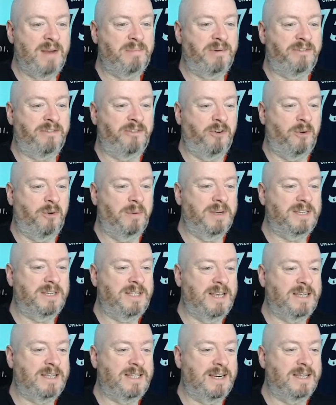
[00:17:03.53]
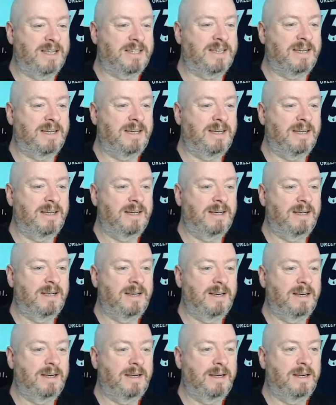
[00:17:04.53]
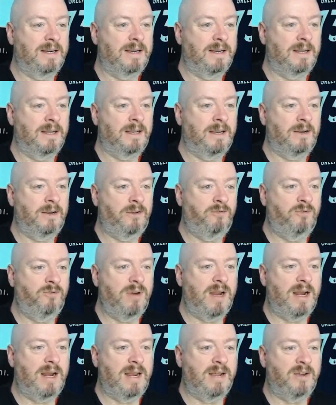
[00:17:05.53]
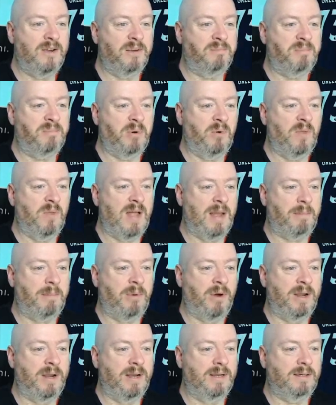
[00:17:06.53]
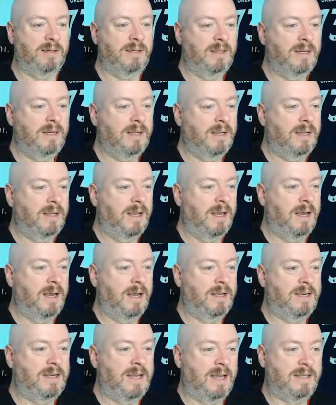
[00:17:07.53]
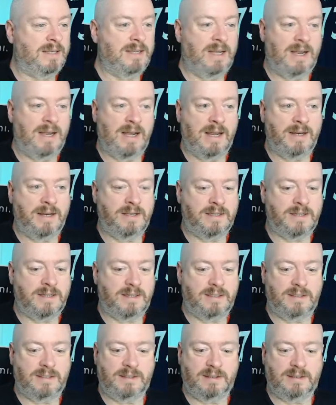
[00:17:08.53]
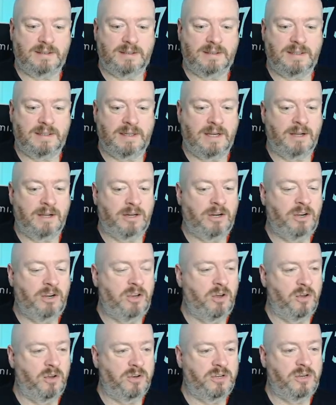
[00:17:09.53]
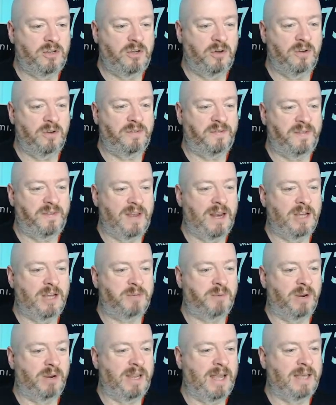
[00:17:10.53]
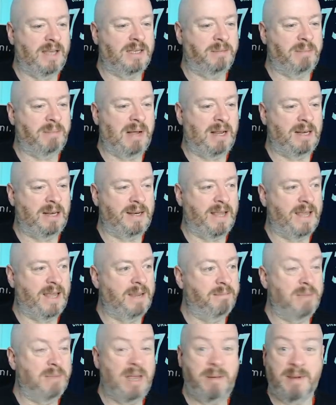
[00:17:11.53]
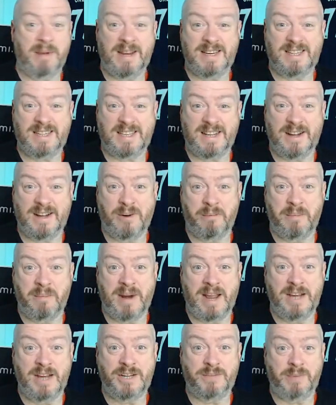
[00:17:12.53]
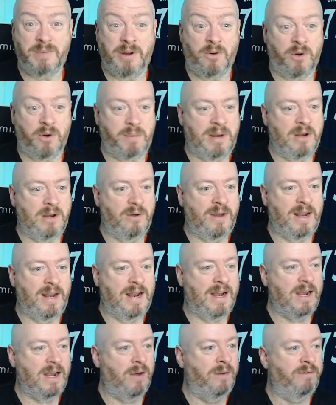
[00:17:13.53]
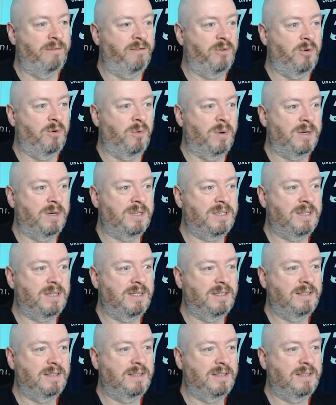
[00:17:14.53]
performance this is. Really good ball there by Diatta, and a good finish by Keita Balde. Maybe this is the combination we ought to be looking at going forwards.